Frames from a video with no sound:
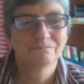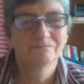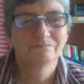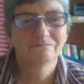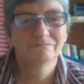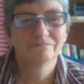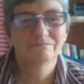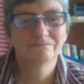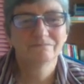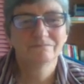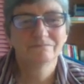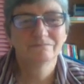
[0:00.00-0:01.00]

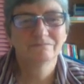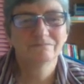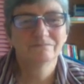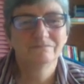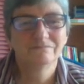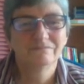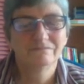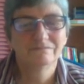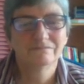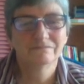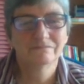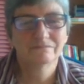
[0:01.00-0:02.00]

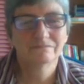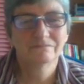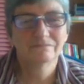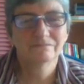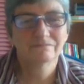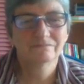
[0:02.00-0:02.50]
No words are spoken by the person on screen.